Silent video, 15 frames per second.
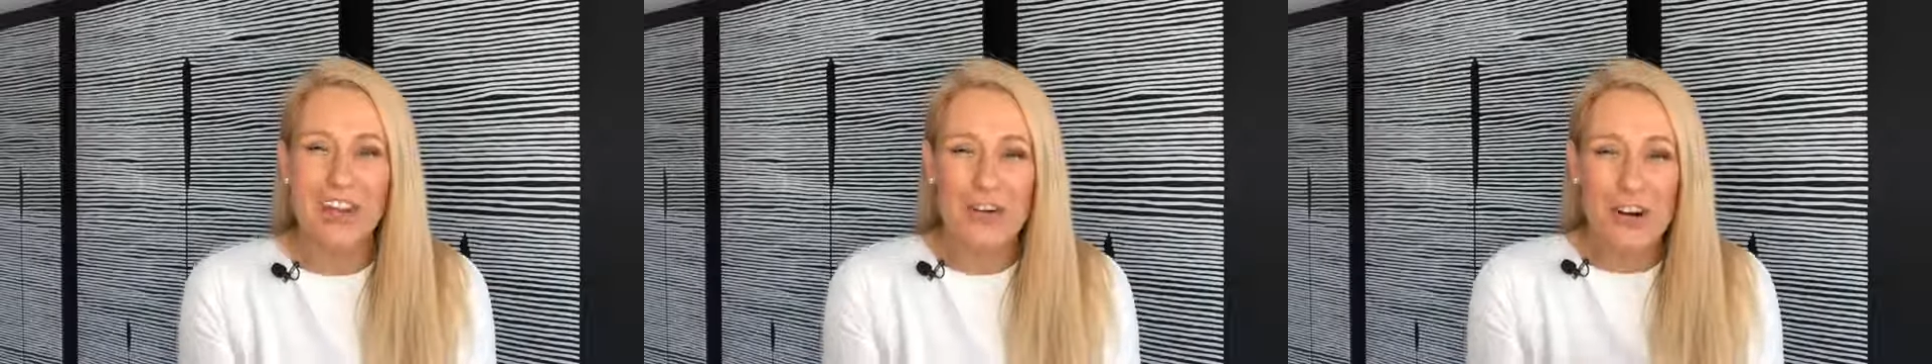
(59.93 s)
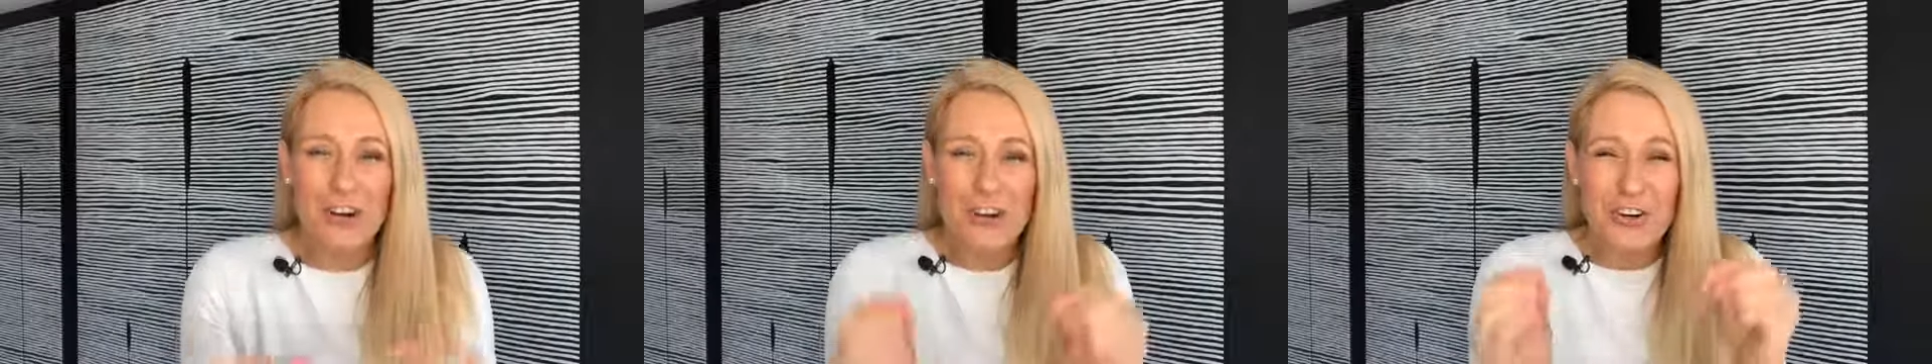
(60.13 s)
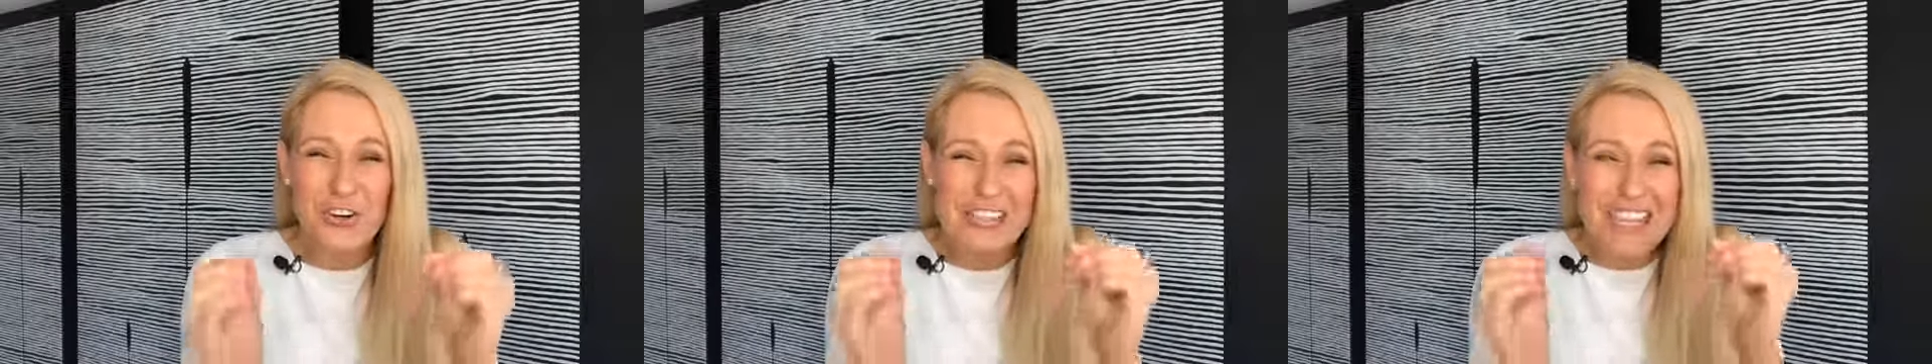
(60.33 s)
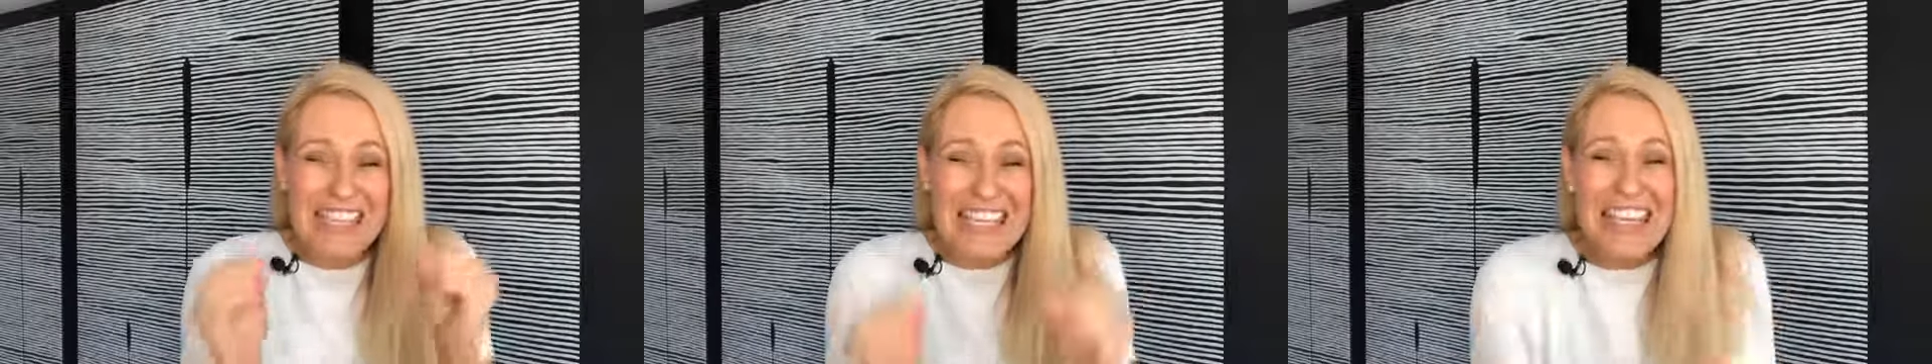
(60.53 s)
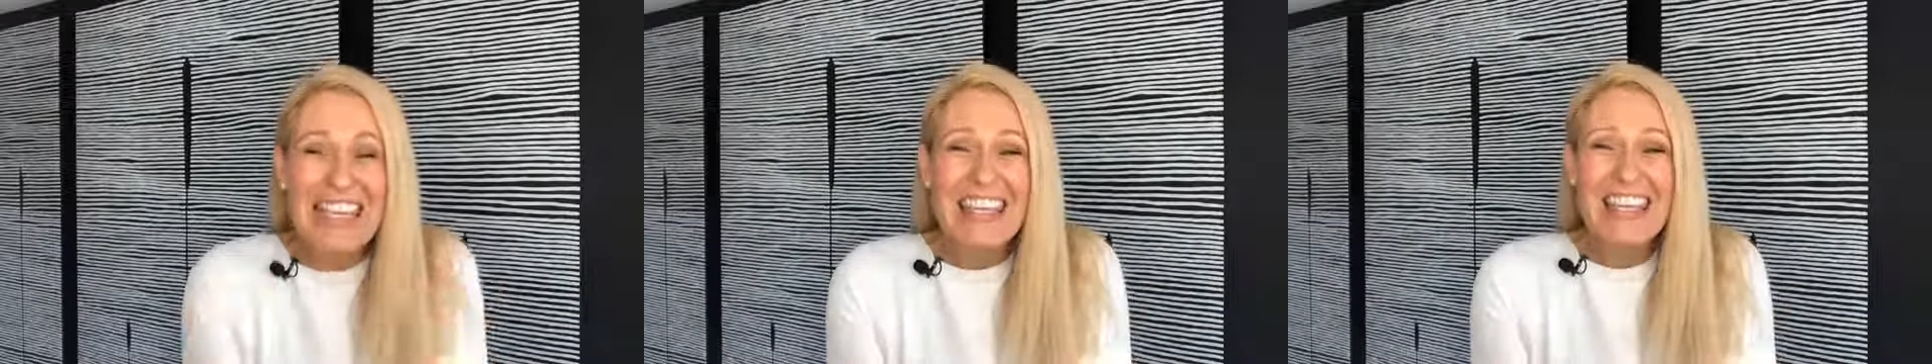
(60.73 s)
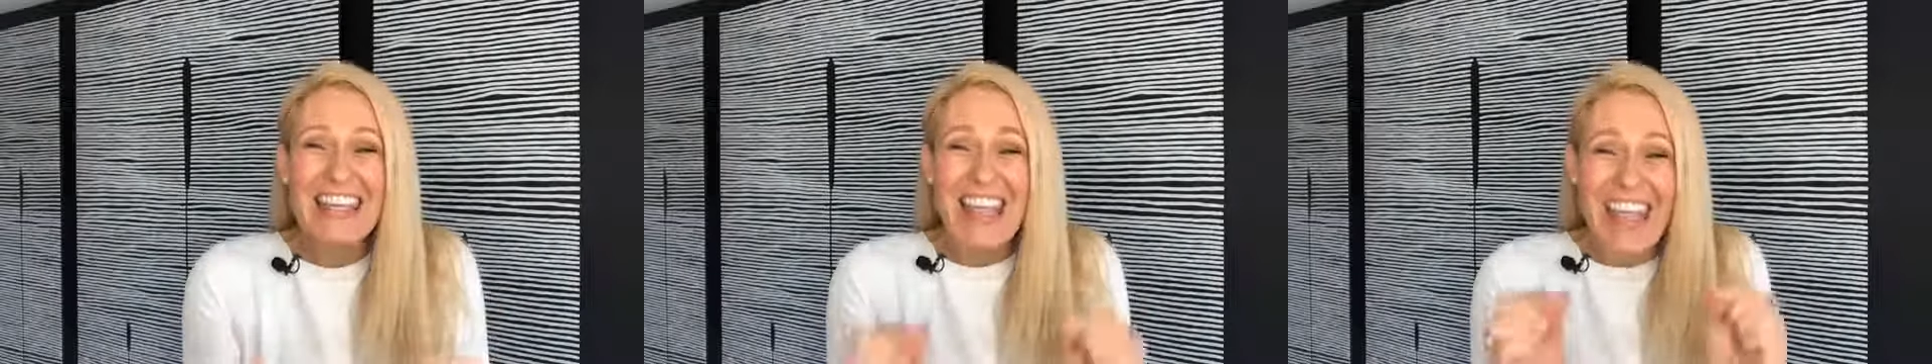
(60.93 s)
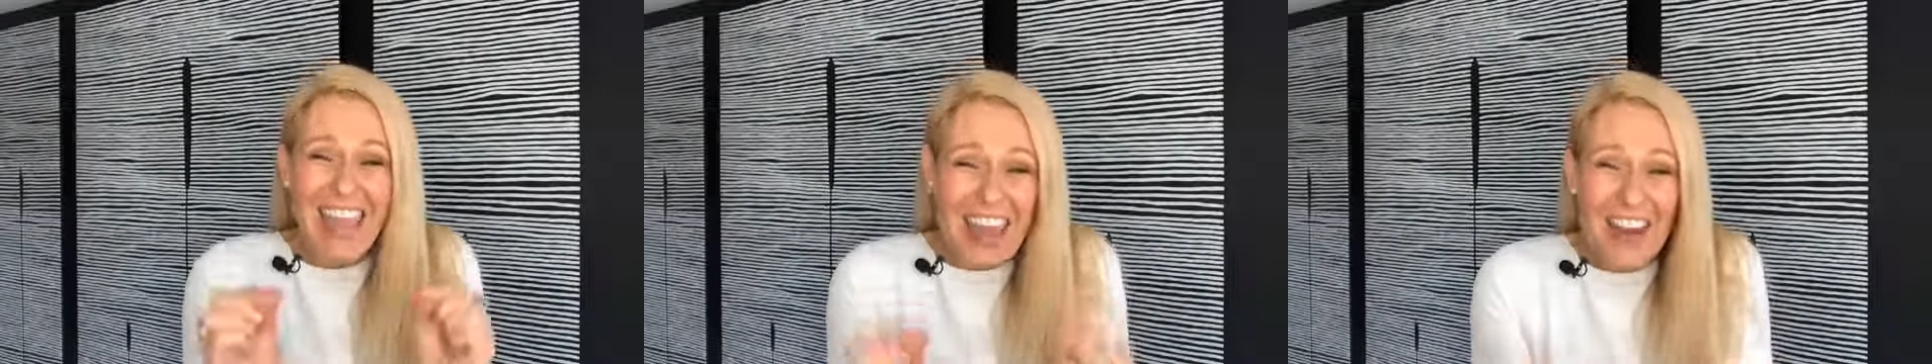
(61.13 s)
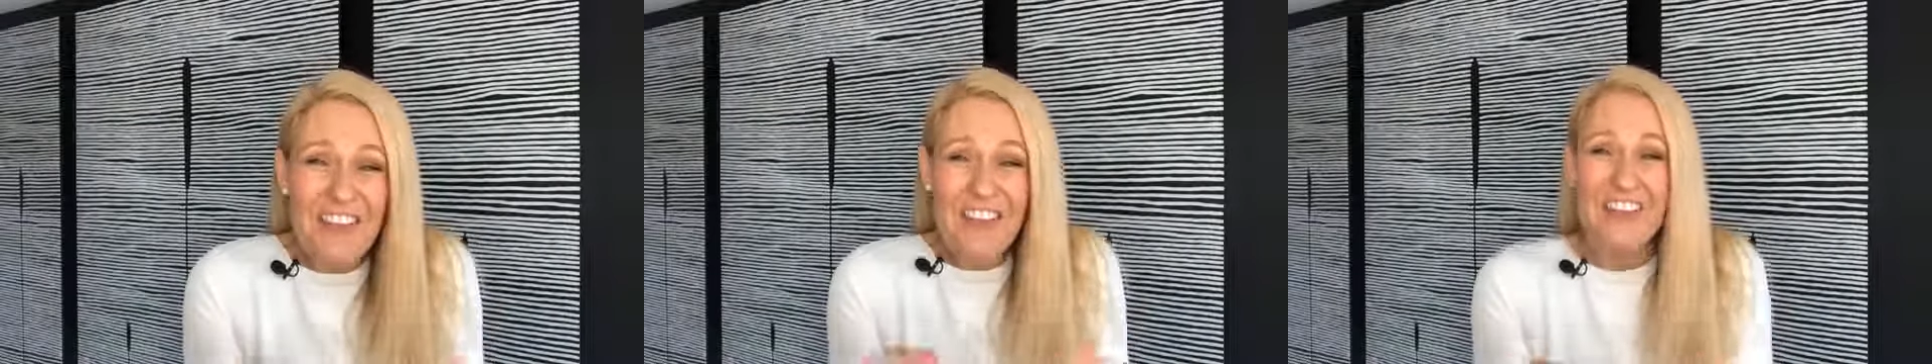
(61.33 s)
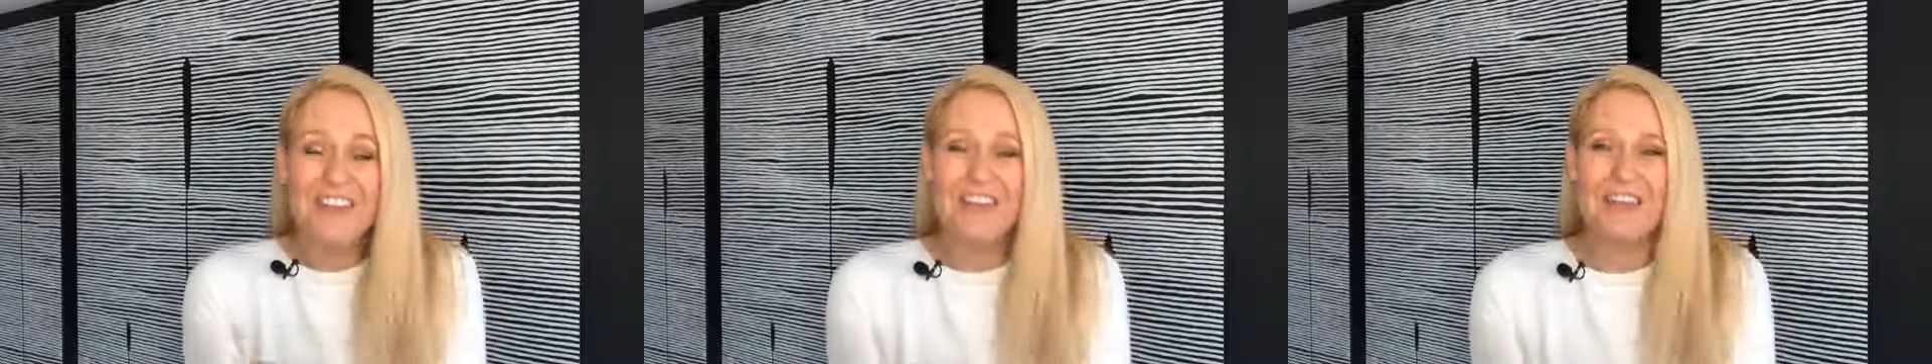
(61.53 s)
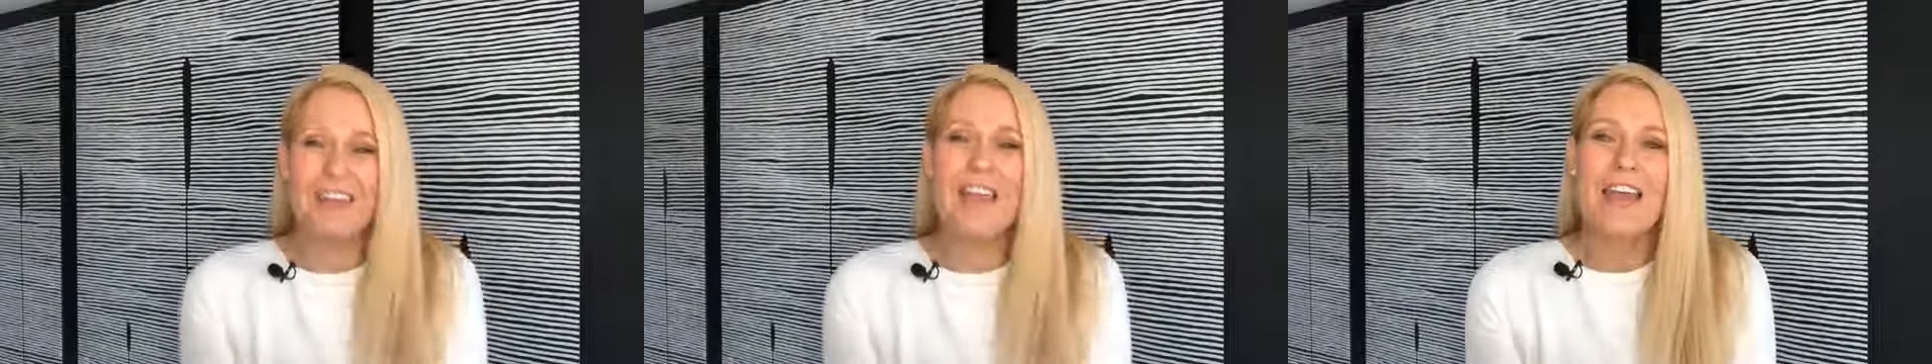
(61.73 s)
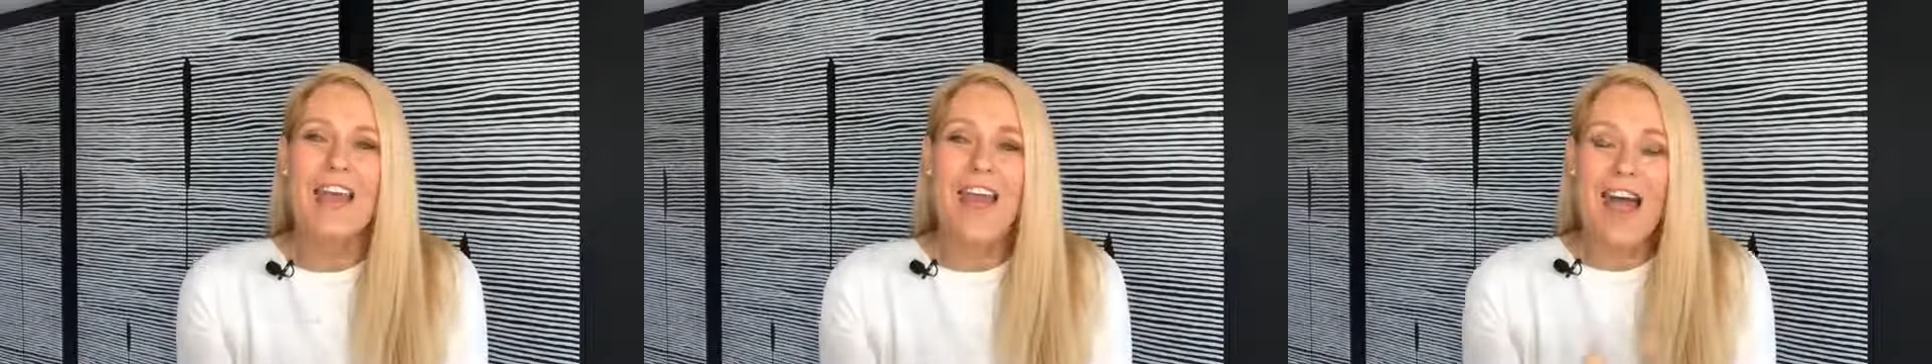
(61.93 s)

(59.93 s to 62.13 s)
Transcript: They were critiquing everything